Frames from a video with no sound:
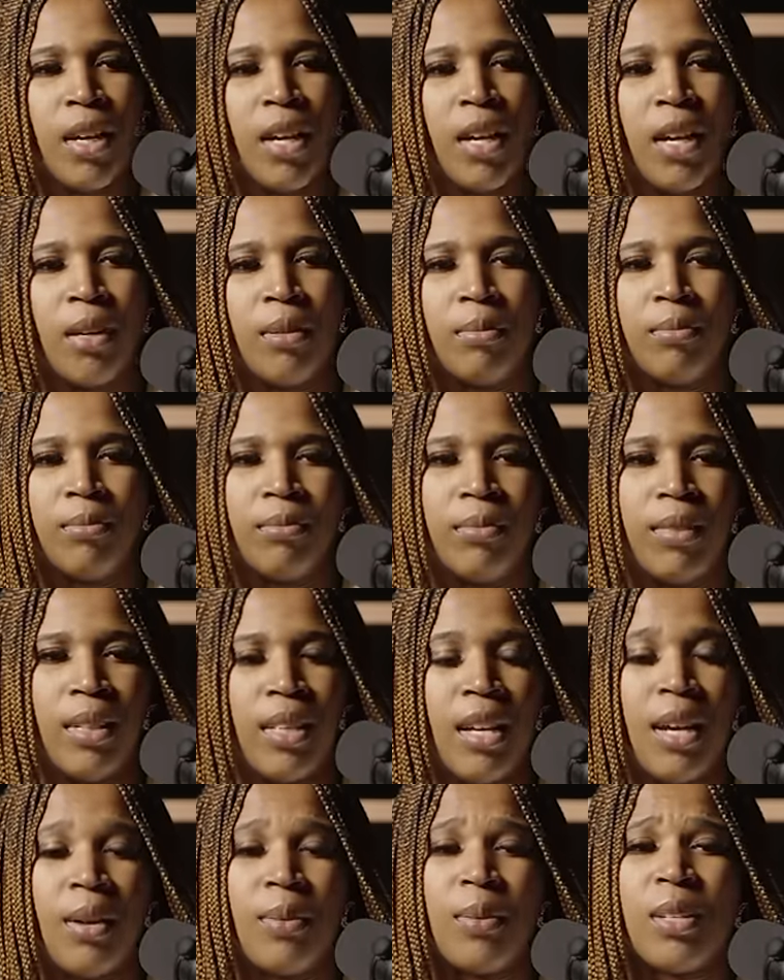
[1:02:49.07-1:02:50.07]
Um,
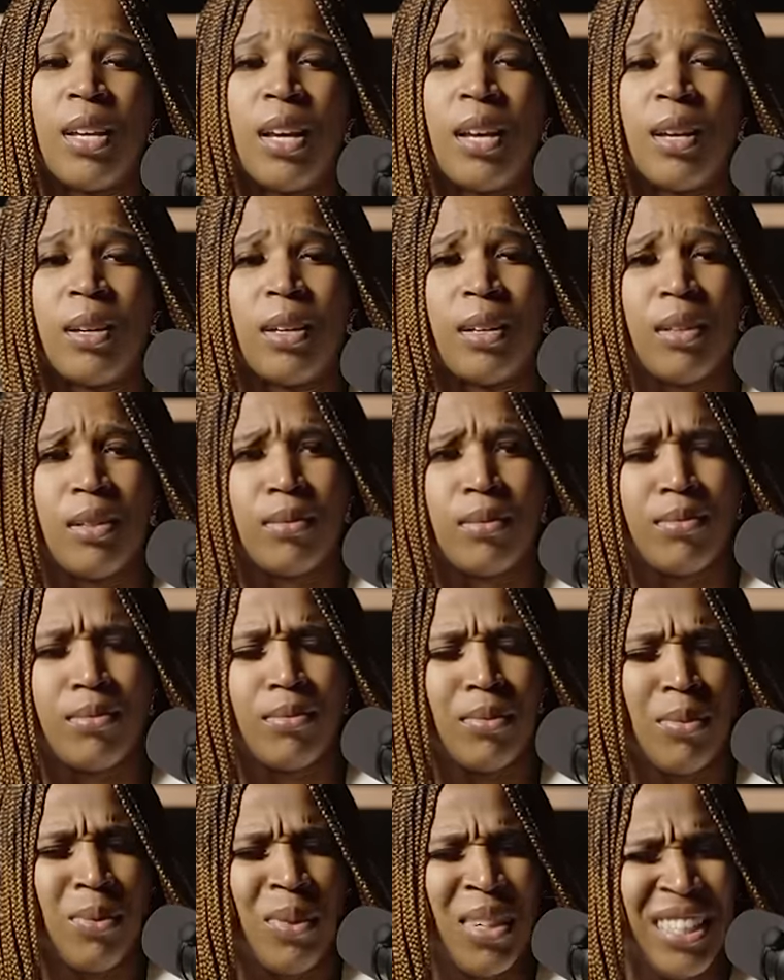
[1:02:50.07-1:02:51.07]
and I was like,
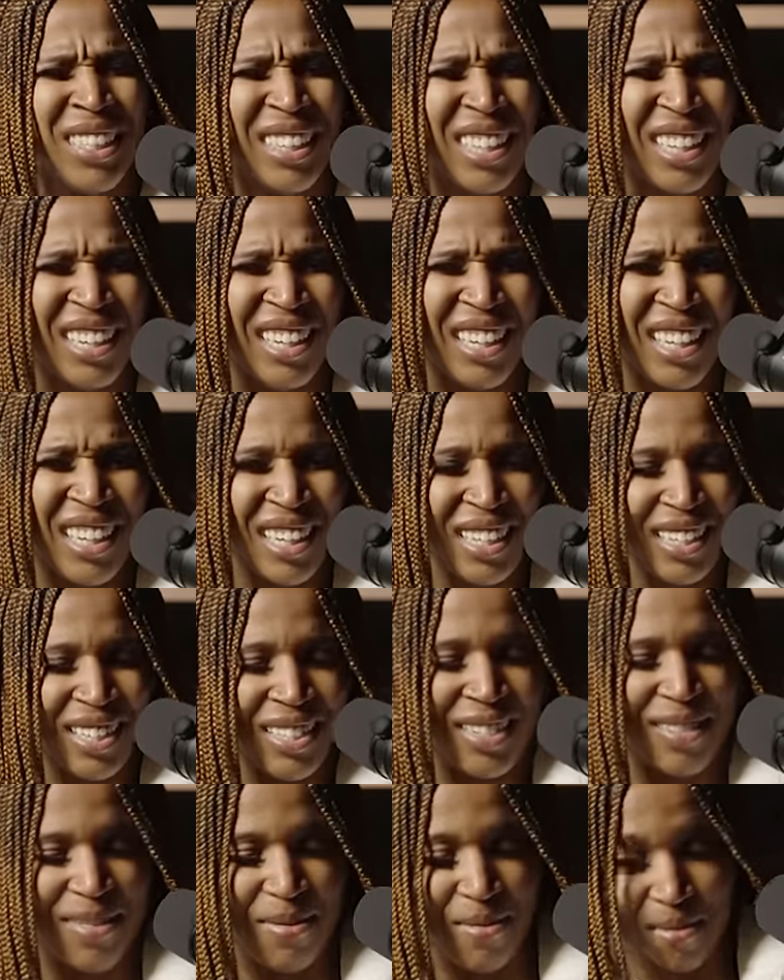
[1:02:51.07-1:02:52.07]
what the,
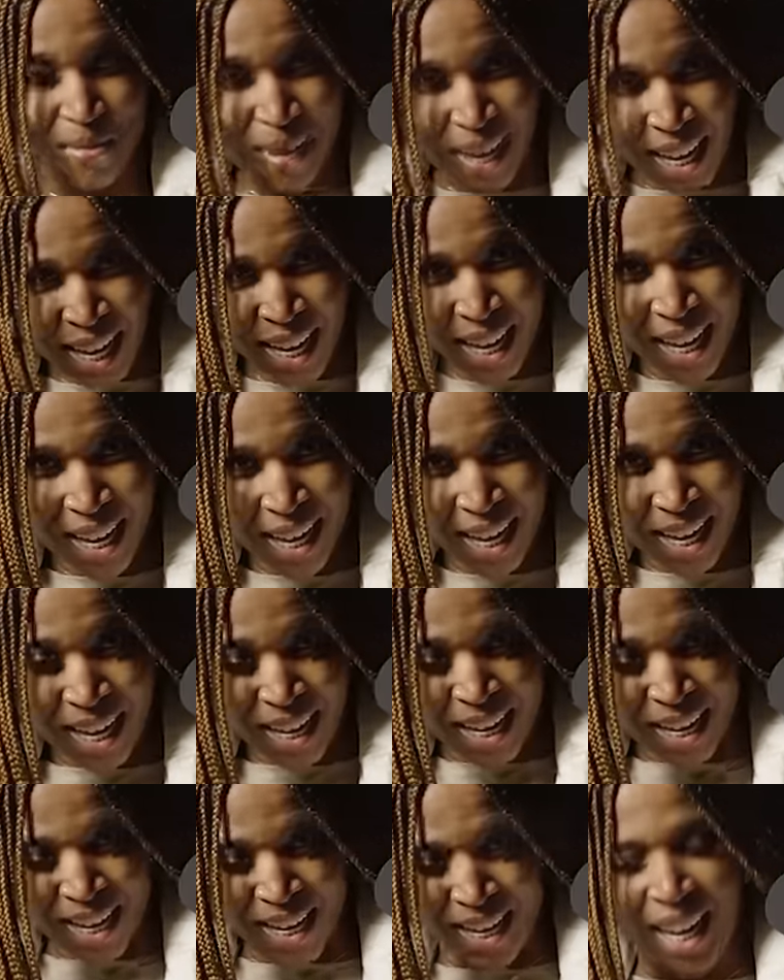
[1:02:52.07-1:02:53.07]
me?
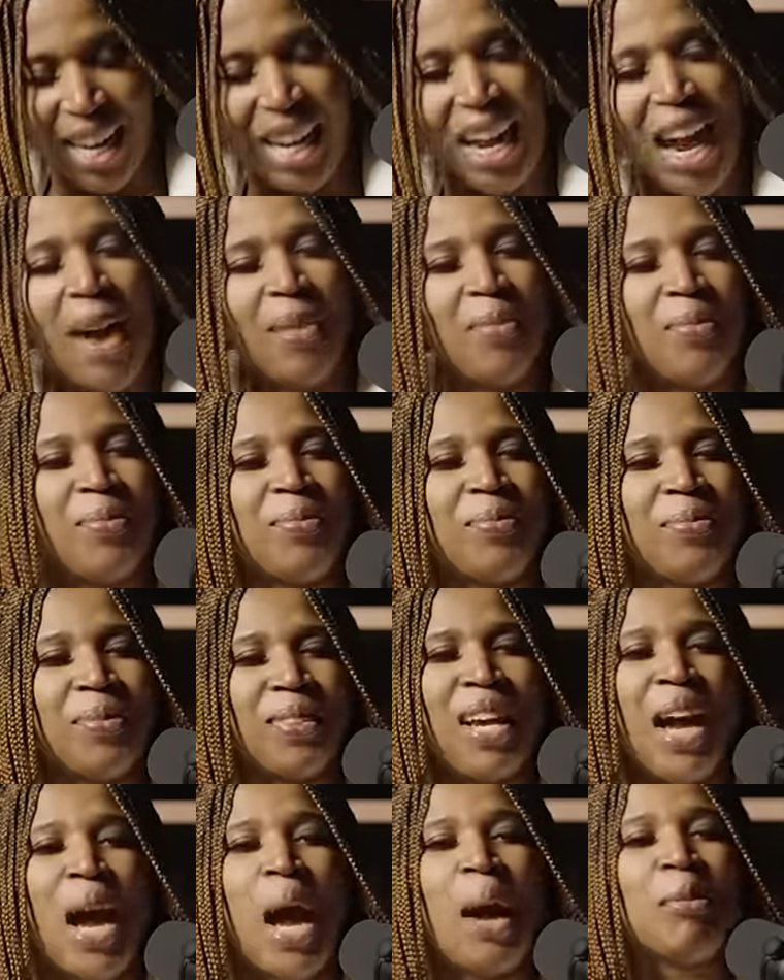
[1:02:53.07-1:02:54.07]
Mm-hmm. Like, I'm,
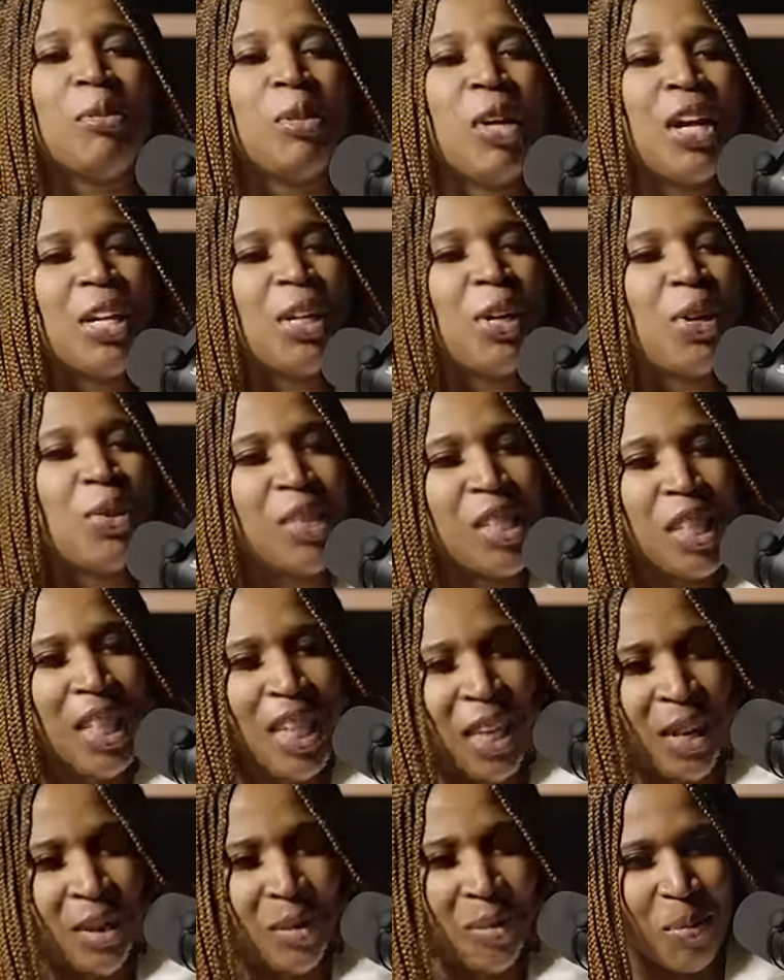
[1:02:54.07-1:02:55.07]
I'm trying to go see
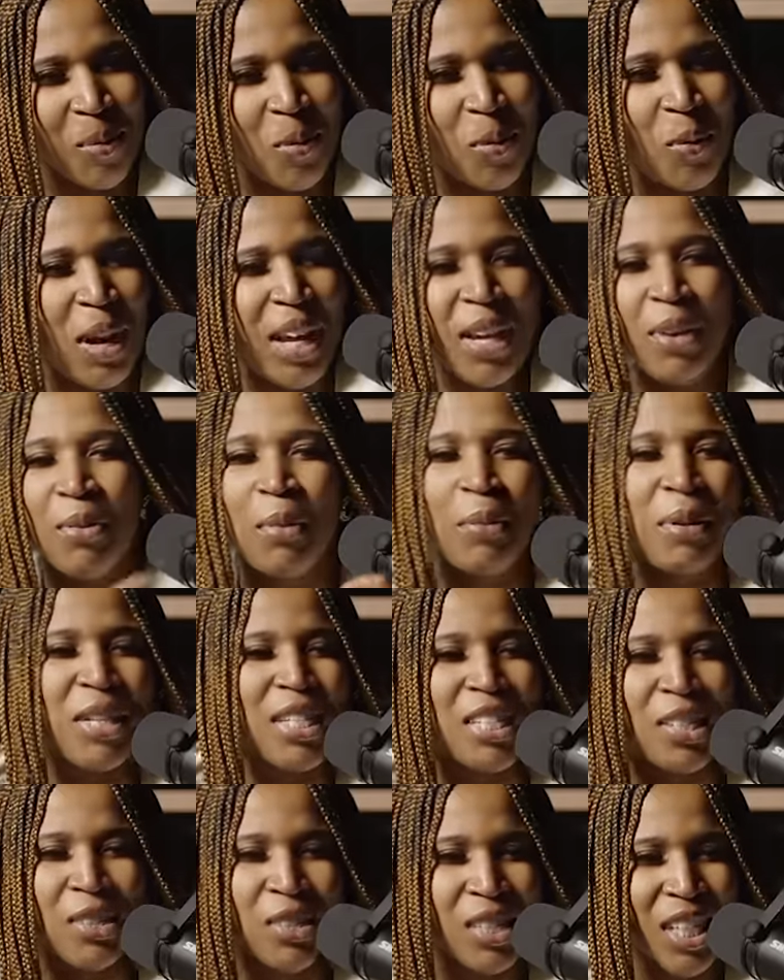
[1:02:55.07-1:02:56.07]
him. Why you want me to
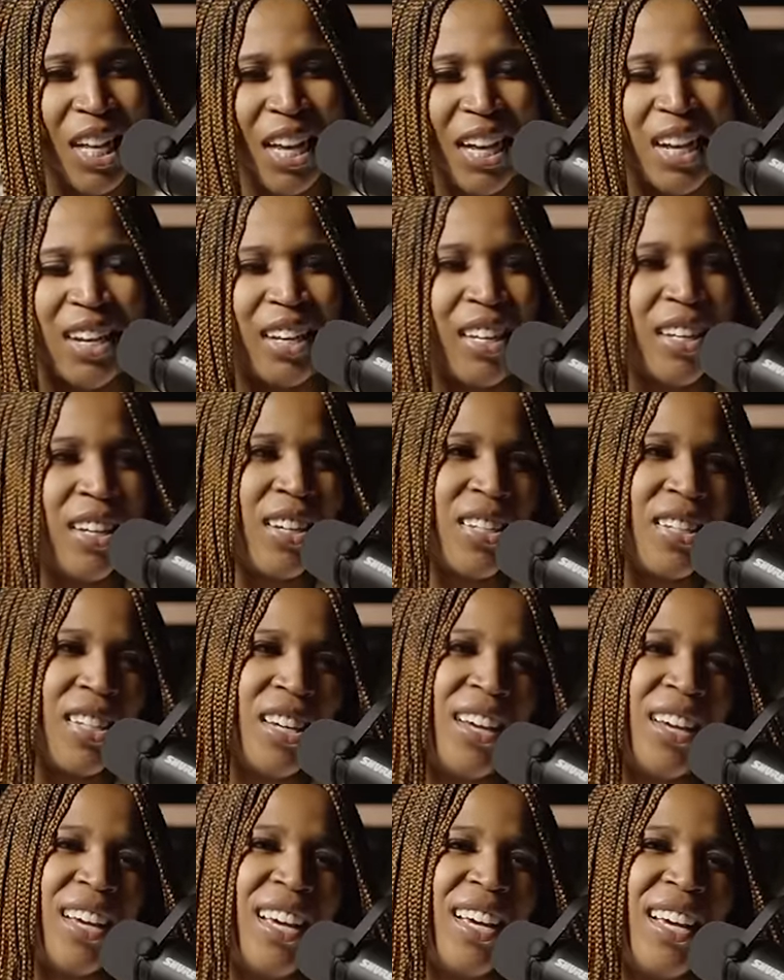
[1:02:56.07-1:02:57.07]
still stay here? You know,
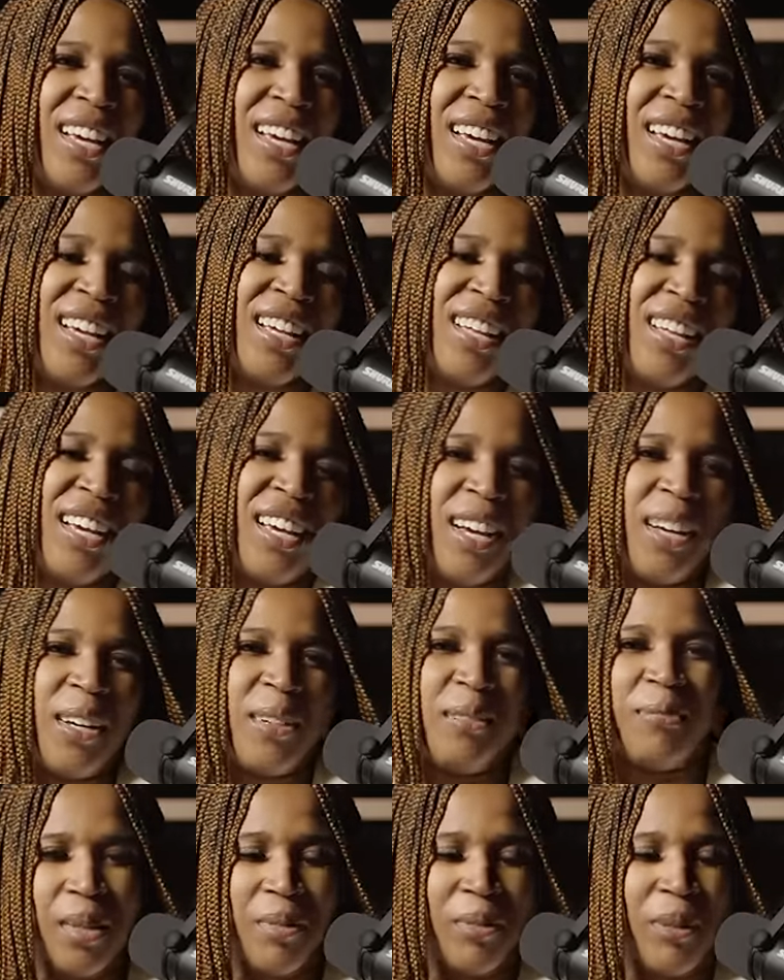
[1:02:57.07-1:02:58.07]
so
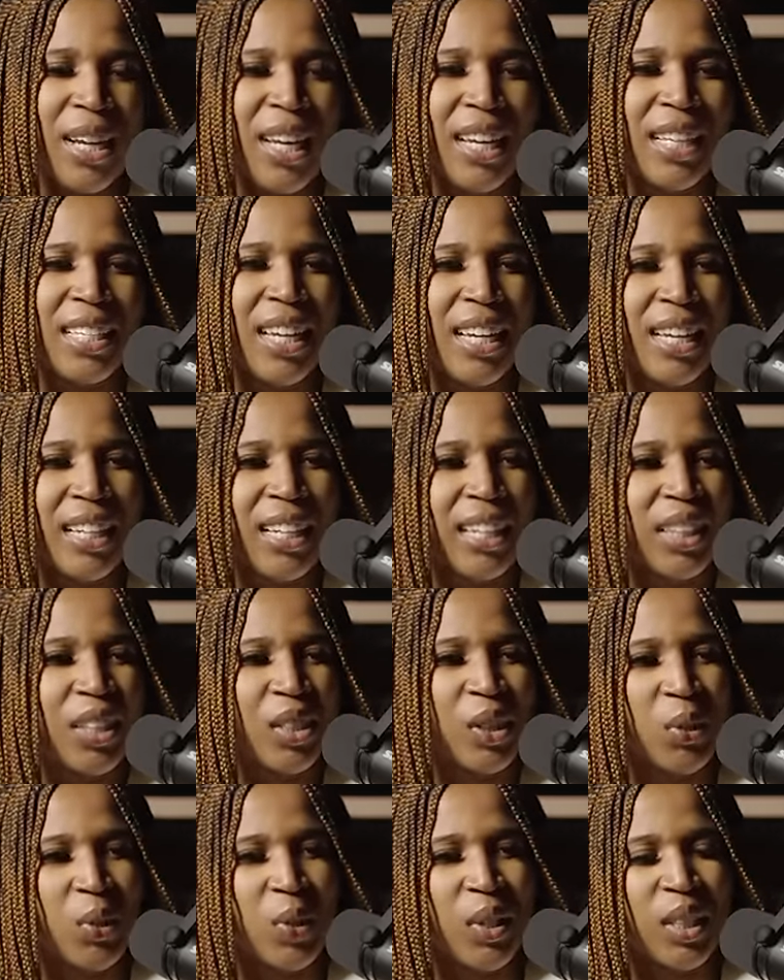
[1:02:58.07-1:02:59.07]
um, but yeah, it's kind of like the
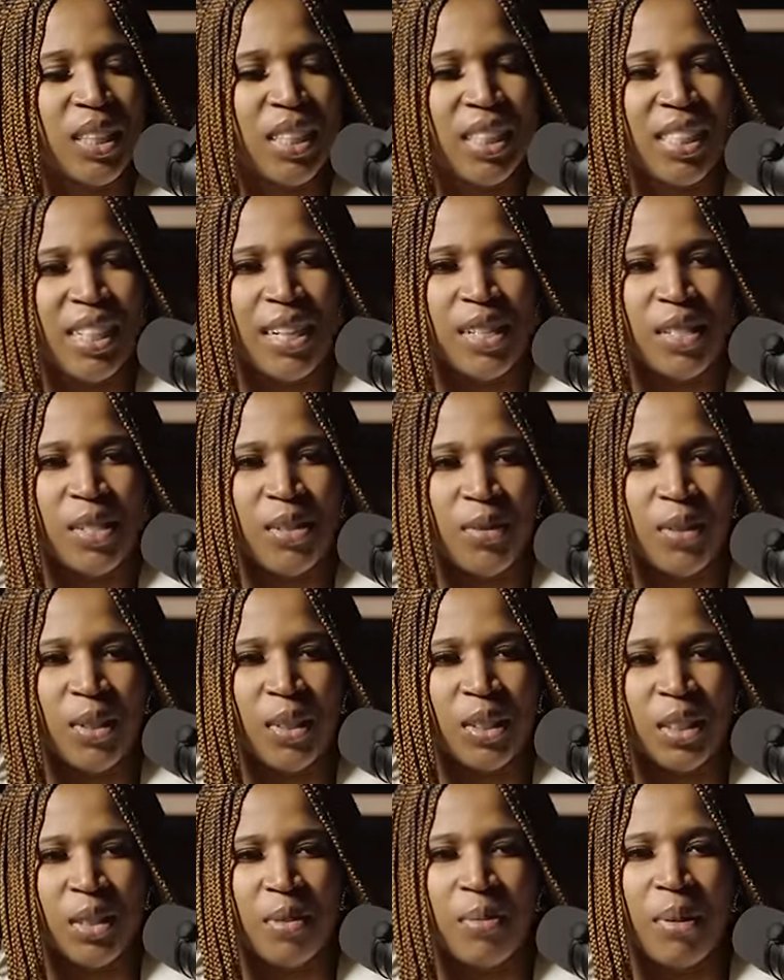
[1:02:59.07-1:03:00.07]
short and condensed
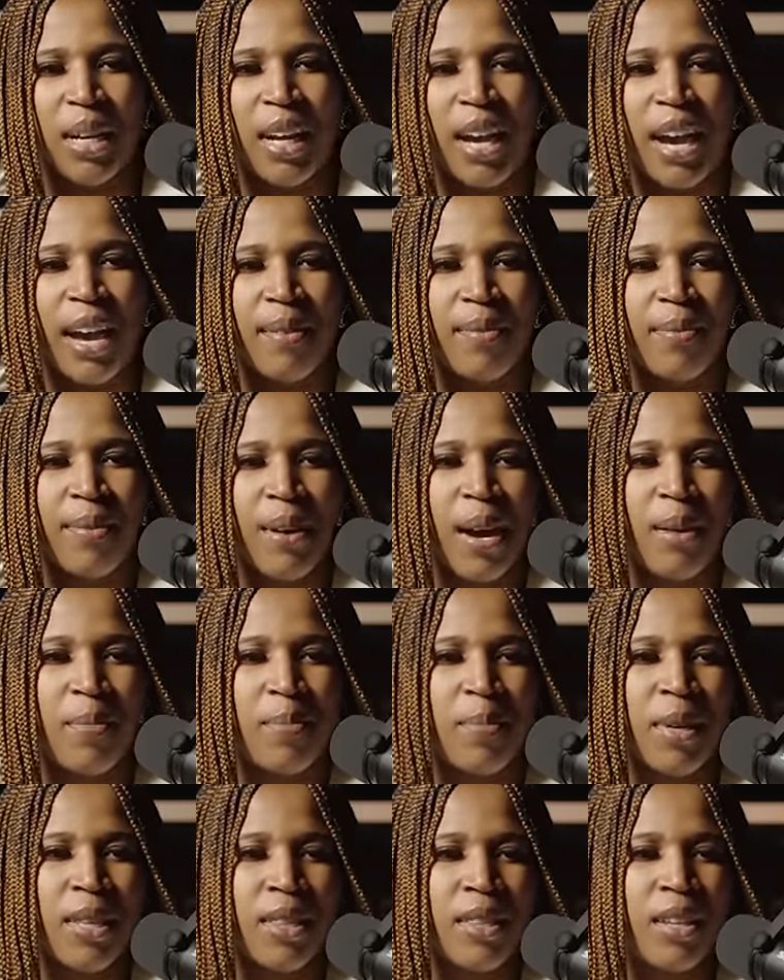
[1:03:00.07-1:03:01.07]
version. But yeah, I've I've
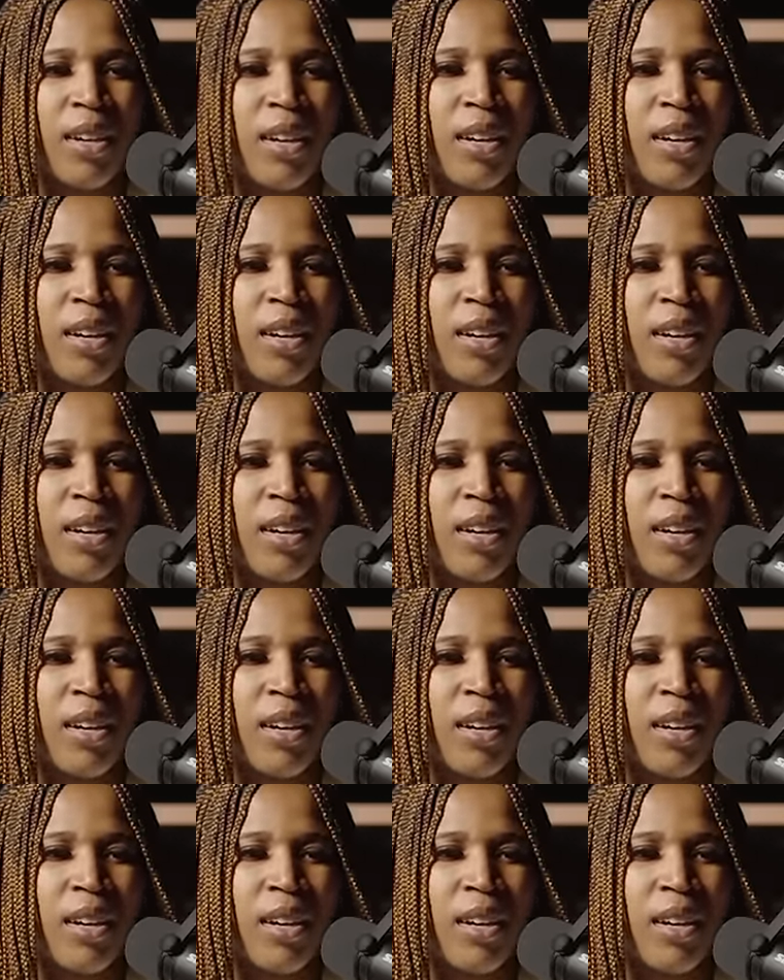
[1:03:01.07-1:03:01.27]
been there,